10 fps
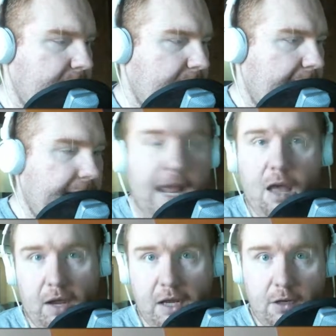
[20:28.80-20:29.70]
And now
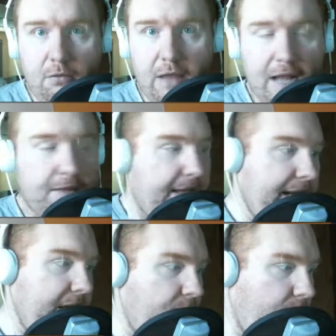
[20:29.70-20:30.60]
I can do that to
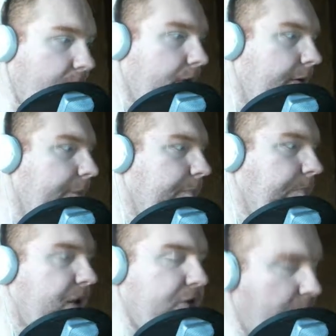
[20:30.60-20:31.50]
any door, so